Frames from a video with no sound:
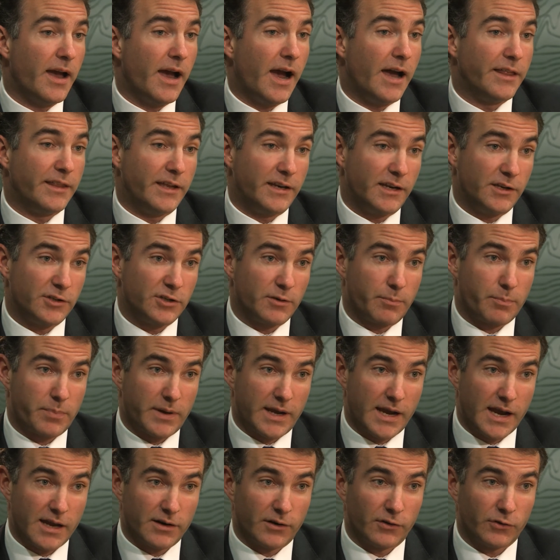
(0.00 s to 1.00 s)
And then in
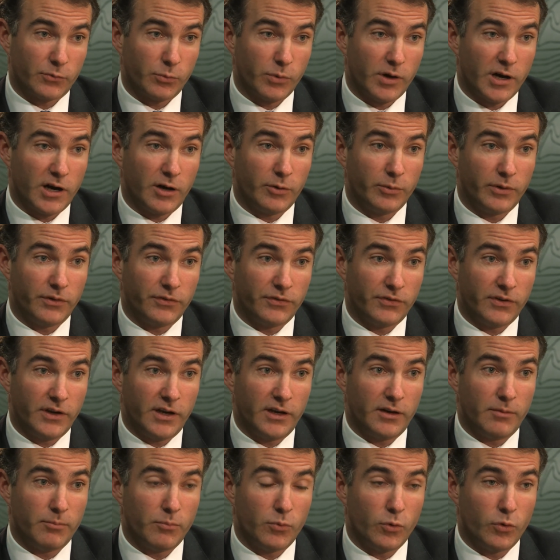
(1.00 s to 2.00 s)
Japan as well, we've
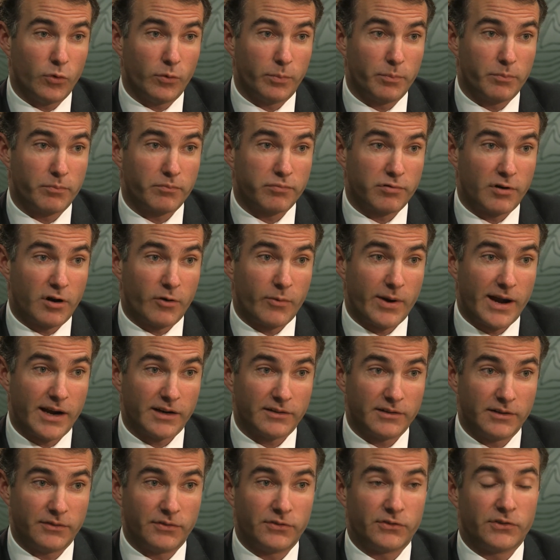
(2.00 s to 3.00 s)
seen a more
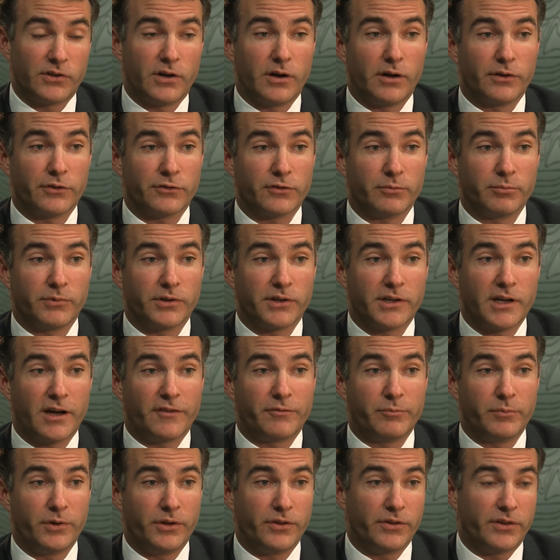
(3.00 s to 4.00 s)
proactive stance from the
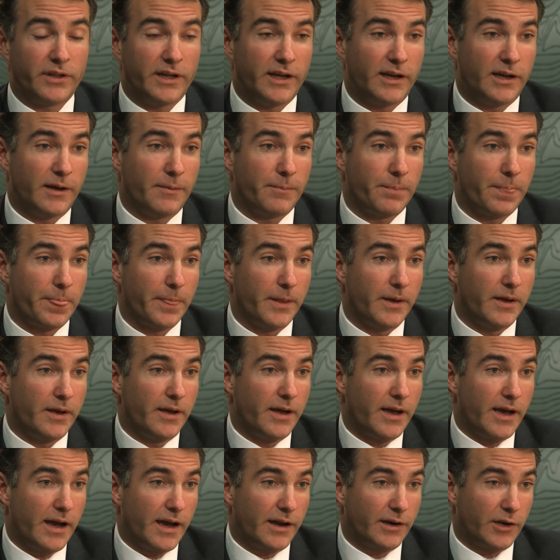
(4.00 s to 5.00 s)
government there,
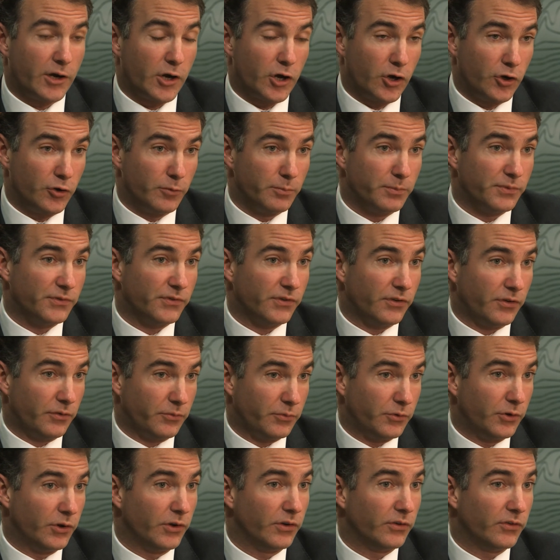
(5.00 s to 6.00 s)
and hopes
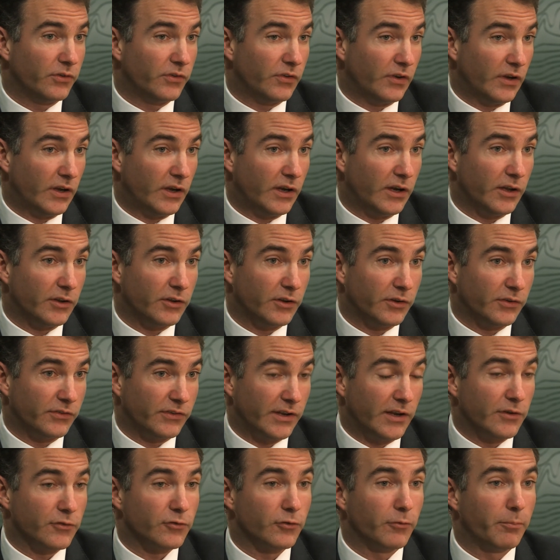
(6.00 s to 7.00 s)
that the
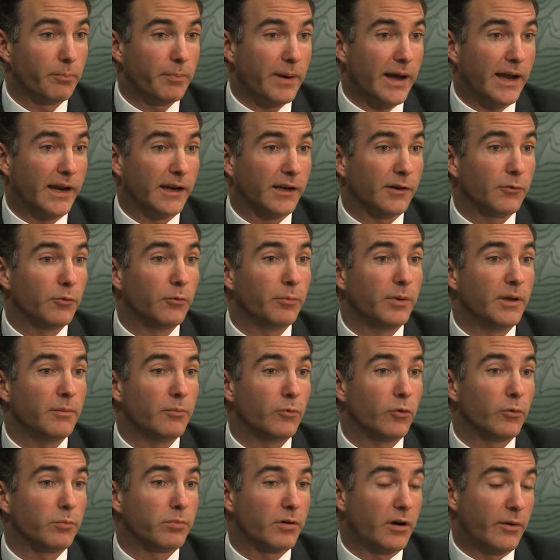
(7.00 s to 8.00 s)
central bank will be
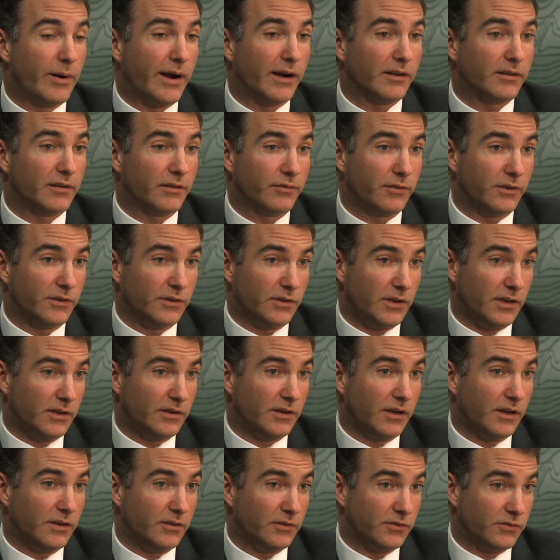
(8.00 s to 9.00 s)
more proactive
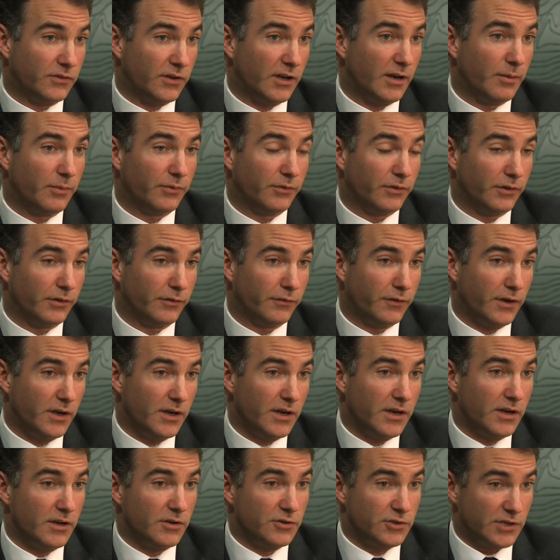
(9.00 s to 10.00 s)
in terms of
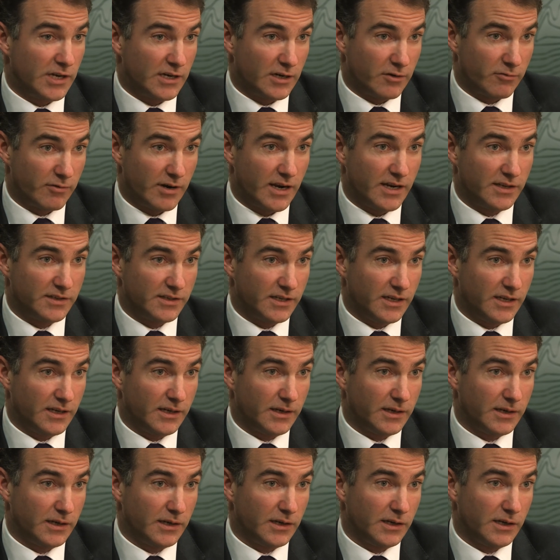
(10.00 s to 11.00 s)

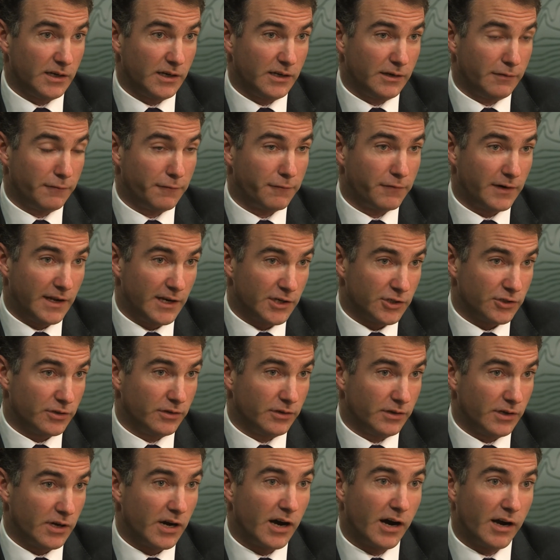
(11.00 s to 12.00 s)
generating
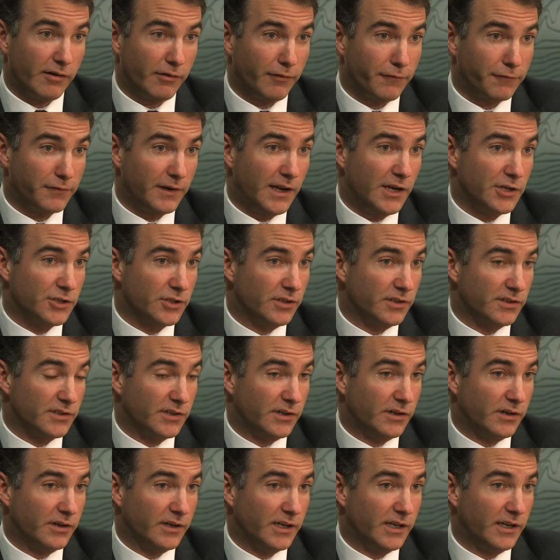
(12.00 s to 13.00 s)
a higher inflation
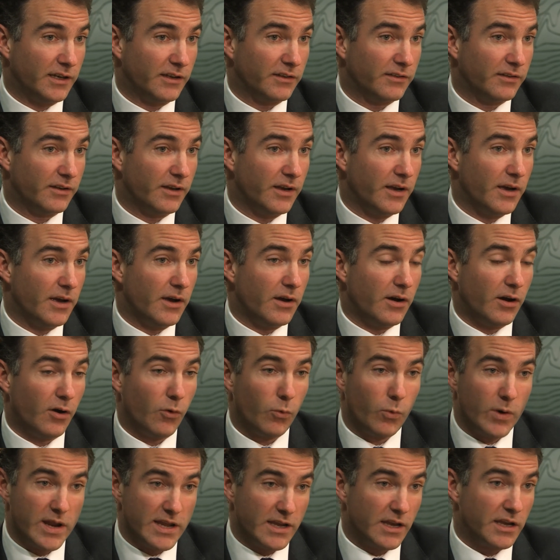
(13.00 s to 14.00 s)
target, a
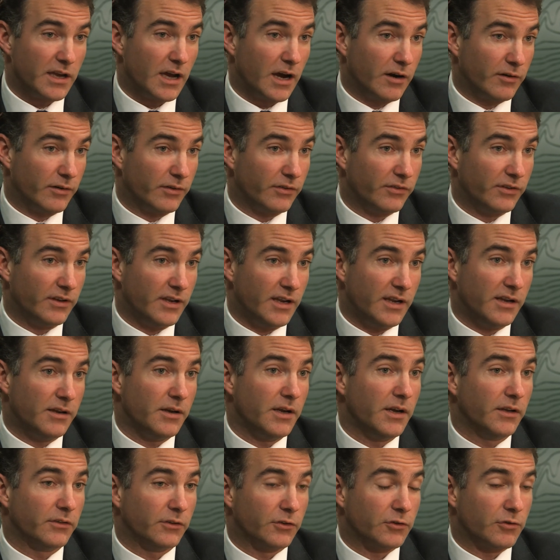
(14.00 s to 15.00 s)
weaker currency,
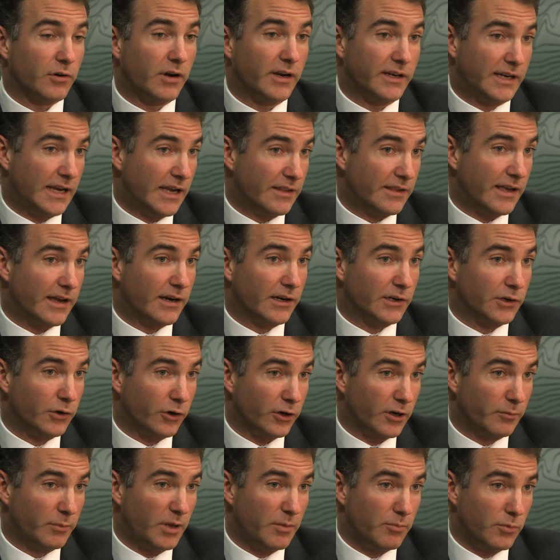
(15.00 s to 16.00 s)
to try and get that
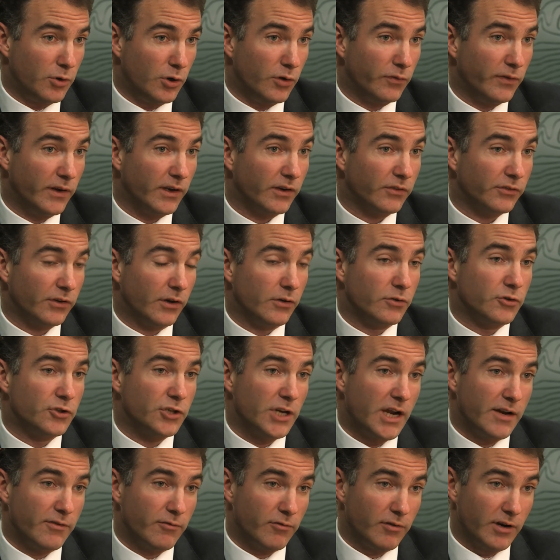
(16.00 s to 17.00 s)
economy moving. So
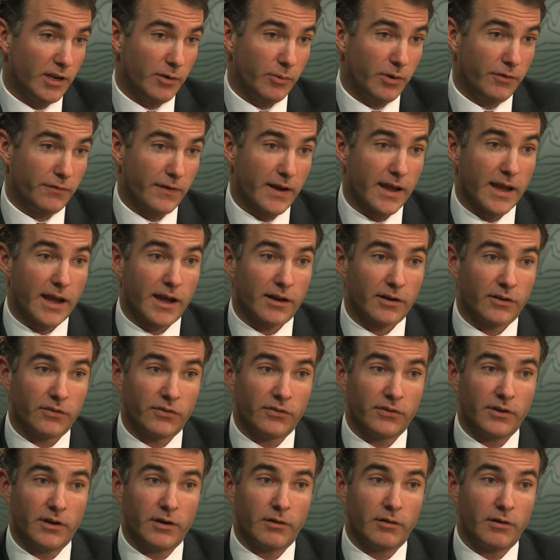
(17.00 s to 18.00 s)
generally we've had a
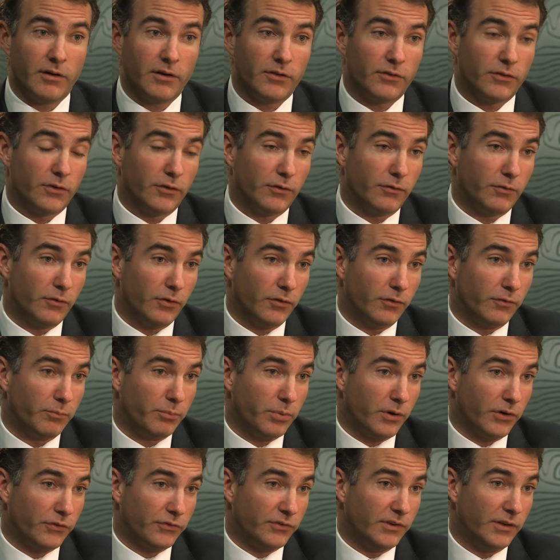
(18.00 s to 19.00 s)
series of
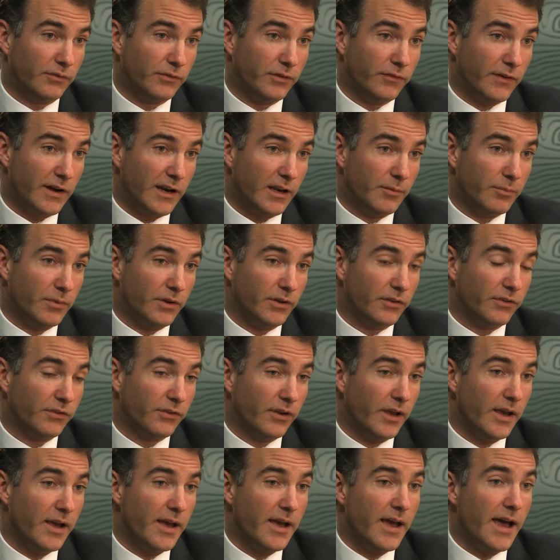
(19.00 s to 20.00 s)
positive developments,
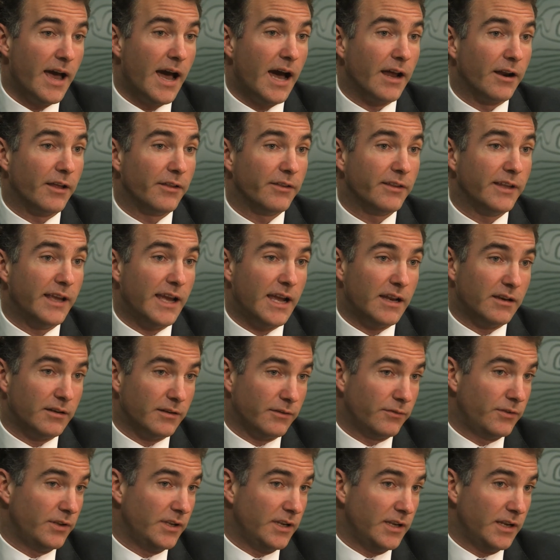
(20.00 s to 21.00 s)
and at the end
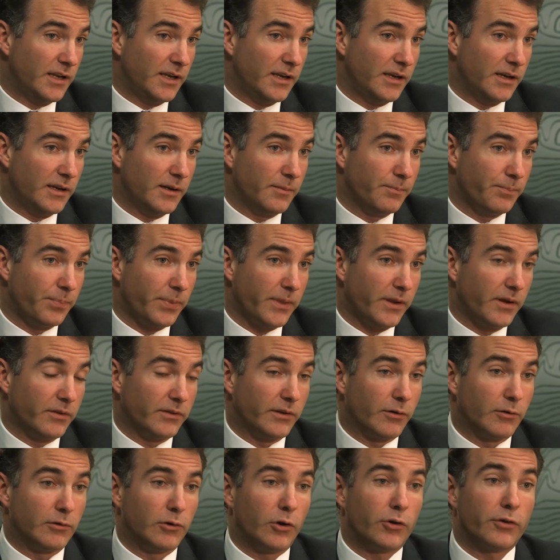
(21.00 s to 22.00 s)
of the year
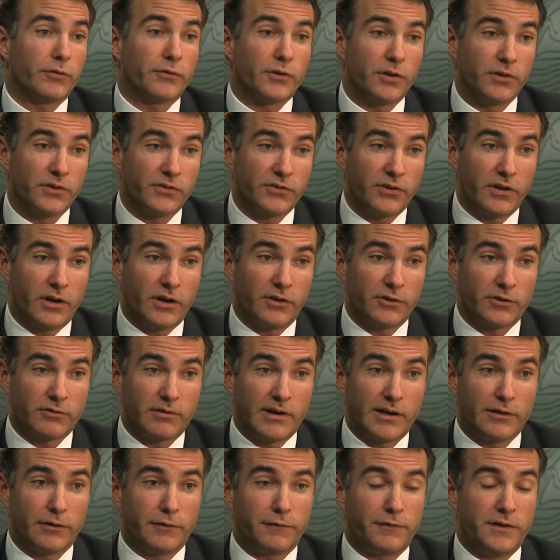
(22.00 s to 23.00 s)
there are a lot of concerns
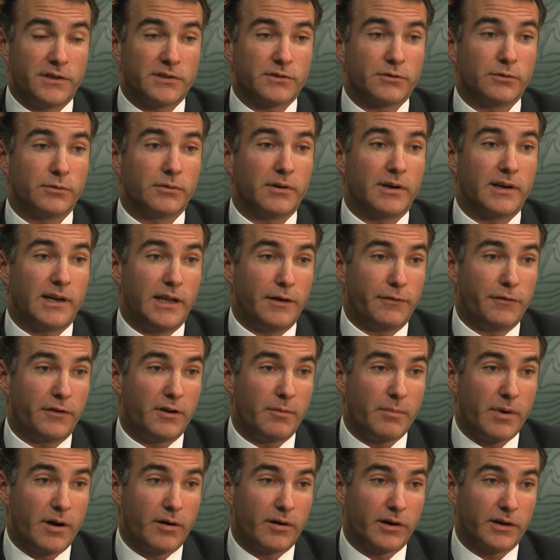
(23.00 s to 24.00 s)
around the fiscal cliff in
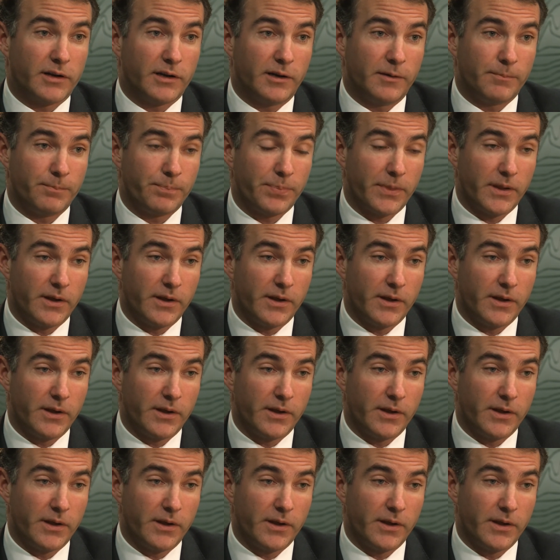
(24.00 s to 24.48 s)
America.